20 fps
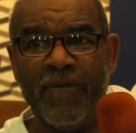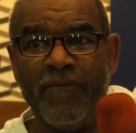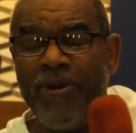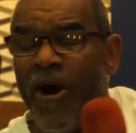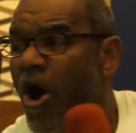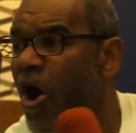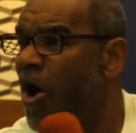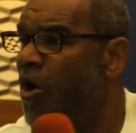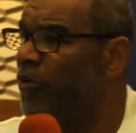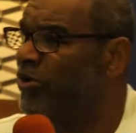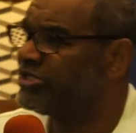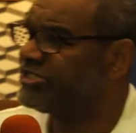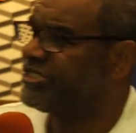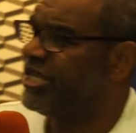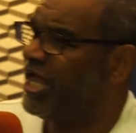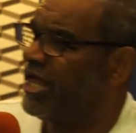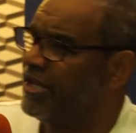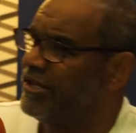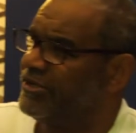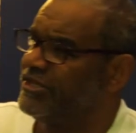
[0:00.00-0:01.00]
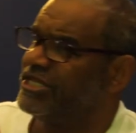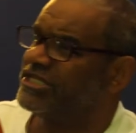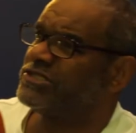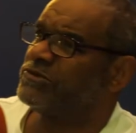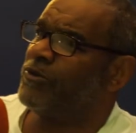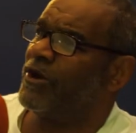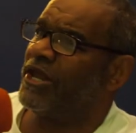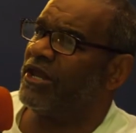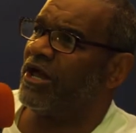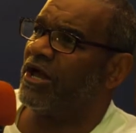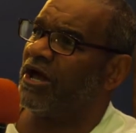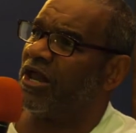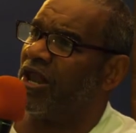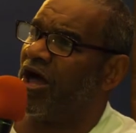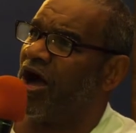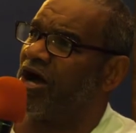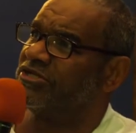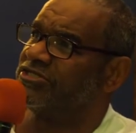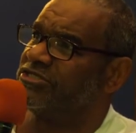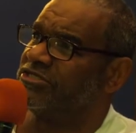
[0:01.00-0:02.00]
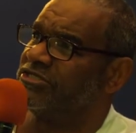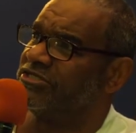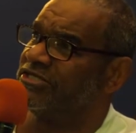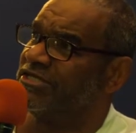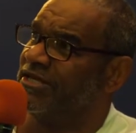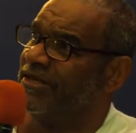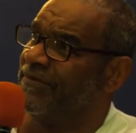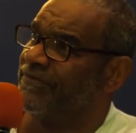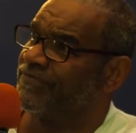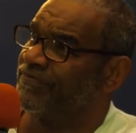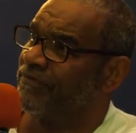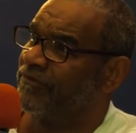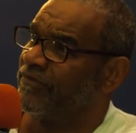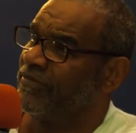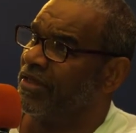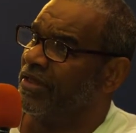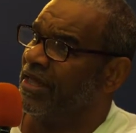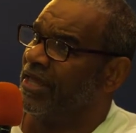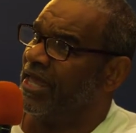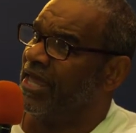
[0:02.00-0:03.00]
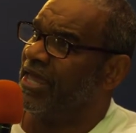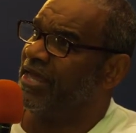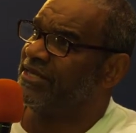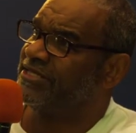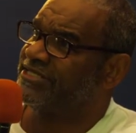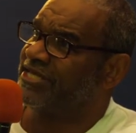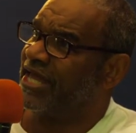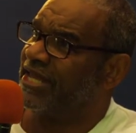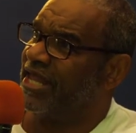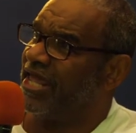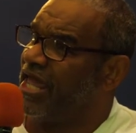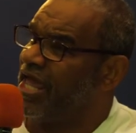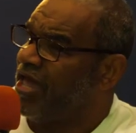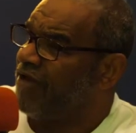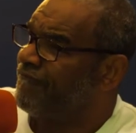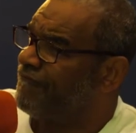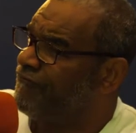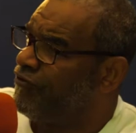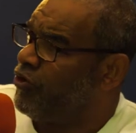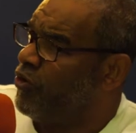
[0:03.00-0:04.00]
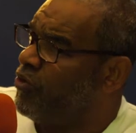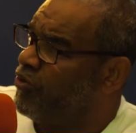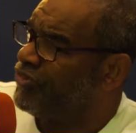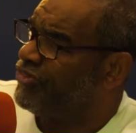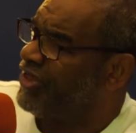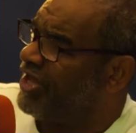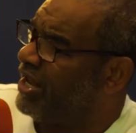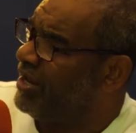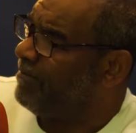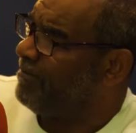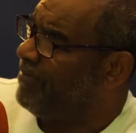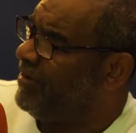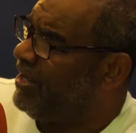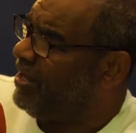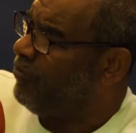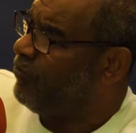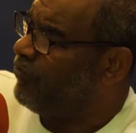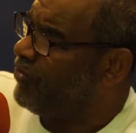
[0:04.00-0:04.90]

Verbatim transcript: Paul was said this way in the Colossians. He said, If you then be